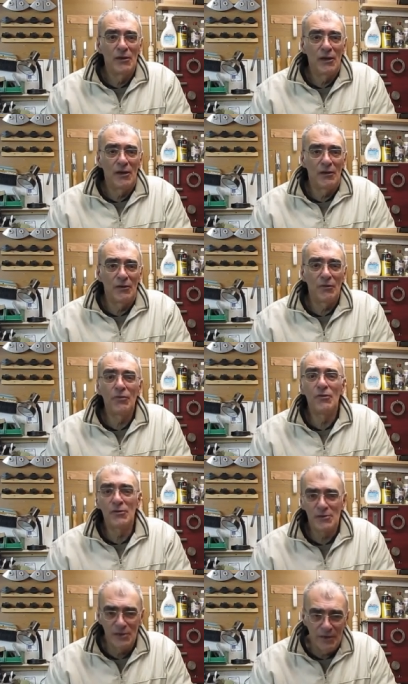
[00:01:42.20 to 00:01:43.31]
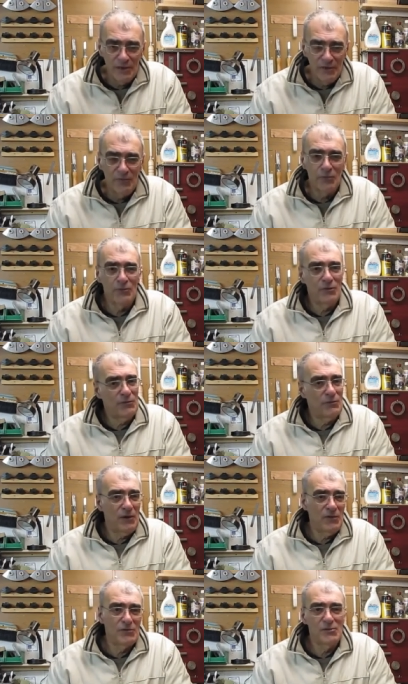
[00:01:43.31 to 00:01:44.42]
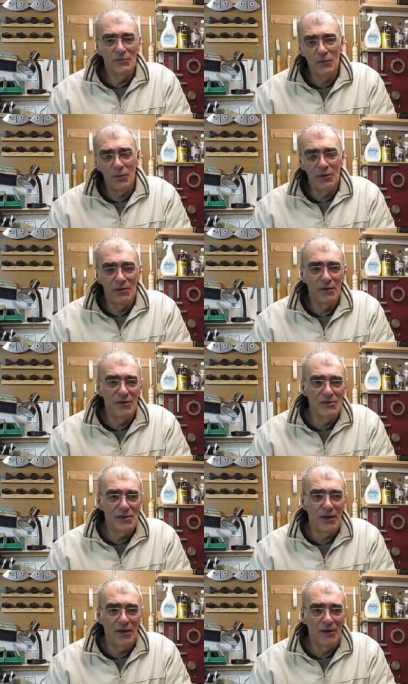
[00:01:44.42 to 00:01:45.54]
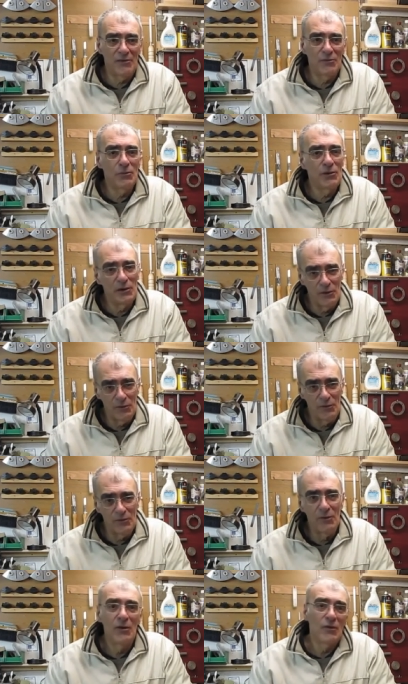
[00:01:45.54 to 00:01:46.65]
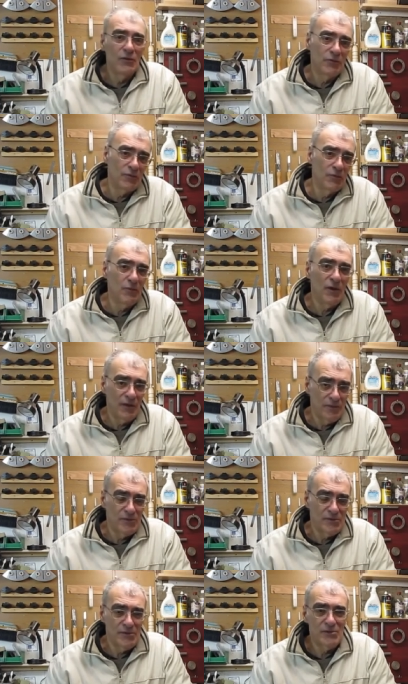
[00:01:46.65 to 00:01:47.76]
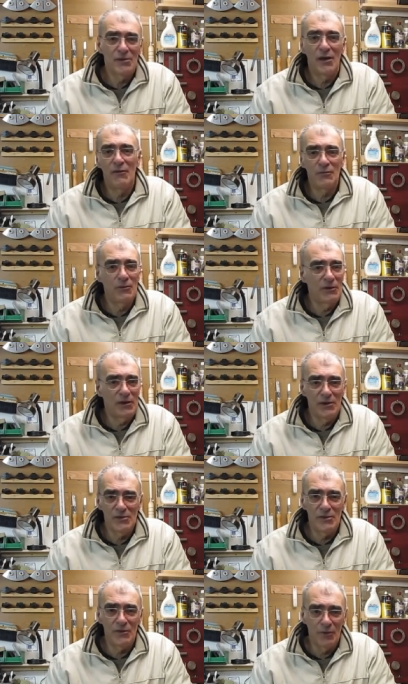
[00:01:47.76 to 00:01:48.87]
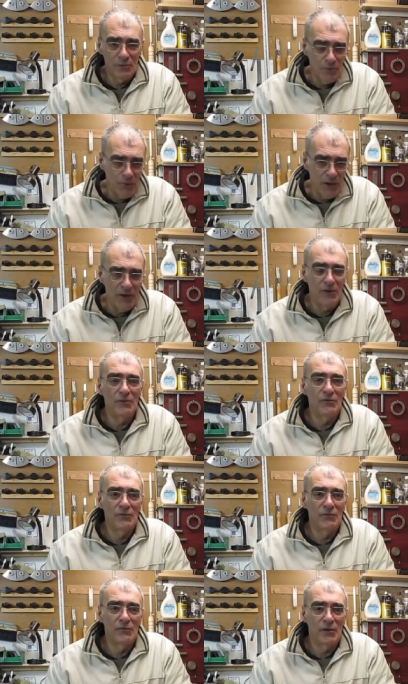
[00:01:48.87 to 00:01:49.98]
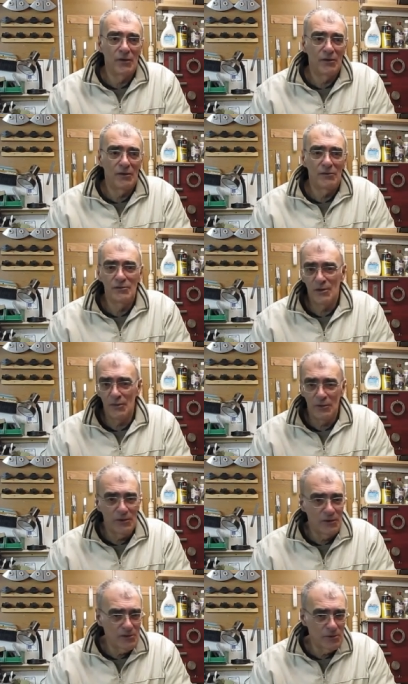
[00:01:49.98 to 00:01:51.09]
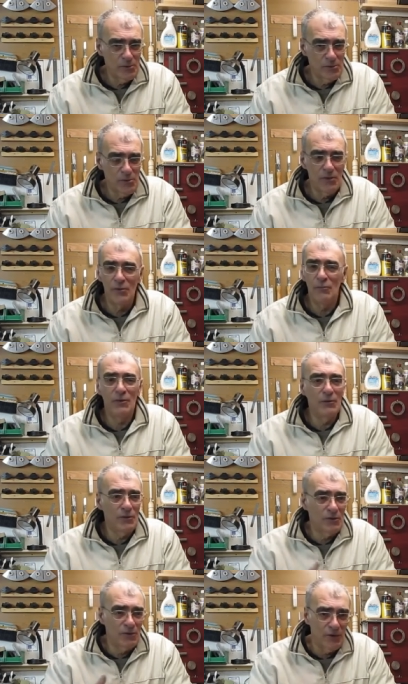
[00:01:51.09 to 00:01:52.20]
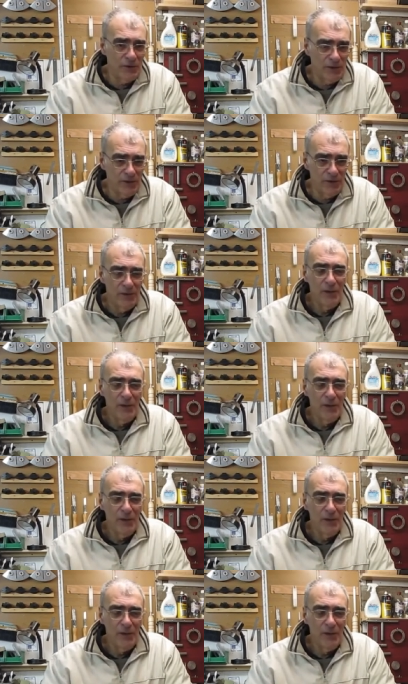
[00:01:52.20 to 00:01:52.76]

are thirsty for different methods of doing things and we learn through others. Everybody has their own way of uh, sharpening their tools, whether it be with a grinder,